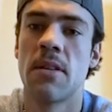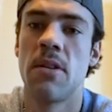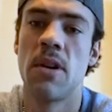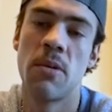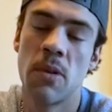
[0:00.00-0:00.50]

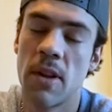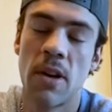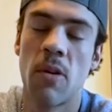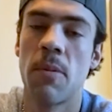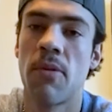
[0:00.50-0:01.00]
you didn't really
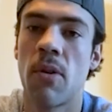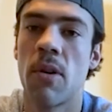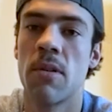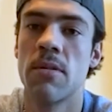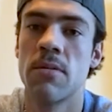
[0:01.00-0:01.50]
know
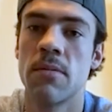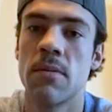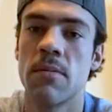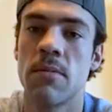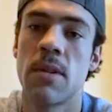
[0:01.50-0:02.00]
before.
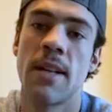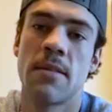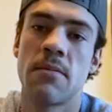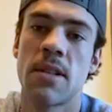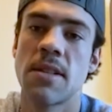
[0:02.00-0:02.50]
that
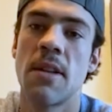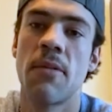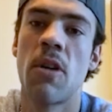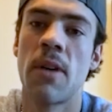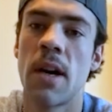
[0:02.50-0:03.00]
doesn't involve